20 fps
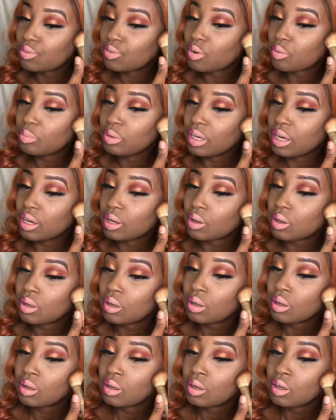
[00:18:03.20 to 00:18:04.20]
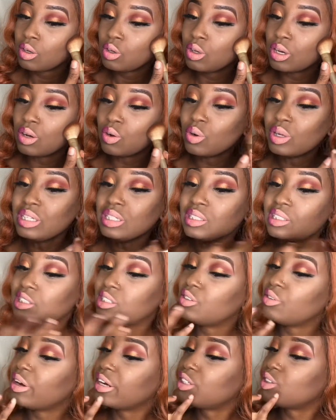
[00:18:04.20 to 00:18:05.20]
from here, you are going in the
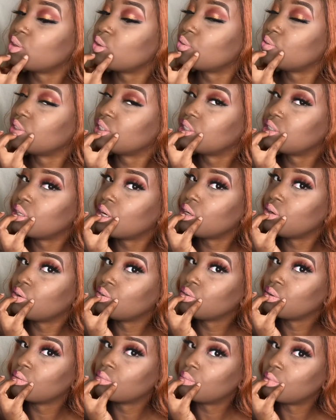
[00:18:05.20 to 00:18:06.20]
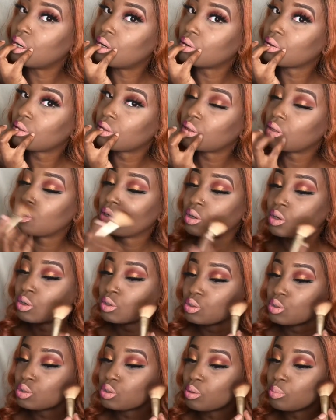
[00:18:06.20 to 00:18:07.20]
direction of the side of your mouth.
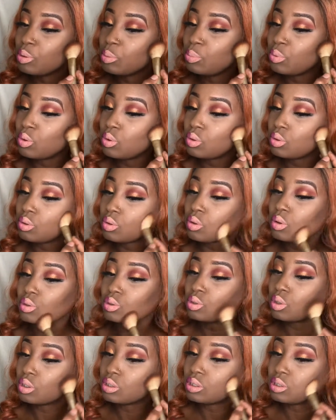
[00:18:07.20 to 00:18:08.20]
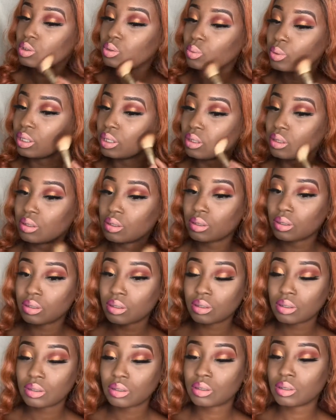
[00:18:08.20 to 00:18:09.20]
So some people contour this way.
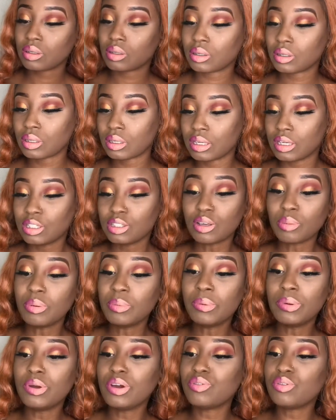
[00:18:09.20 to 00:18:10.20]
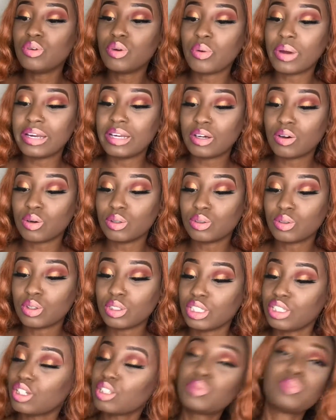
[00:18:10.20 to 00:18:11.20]
Some people don't even know where they contour.
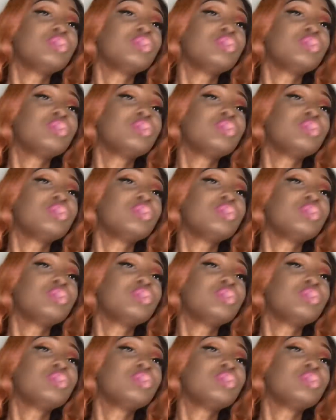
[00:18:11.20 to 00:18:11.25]
They just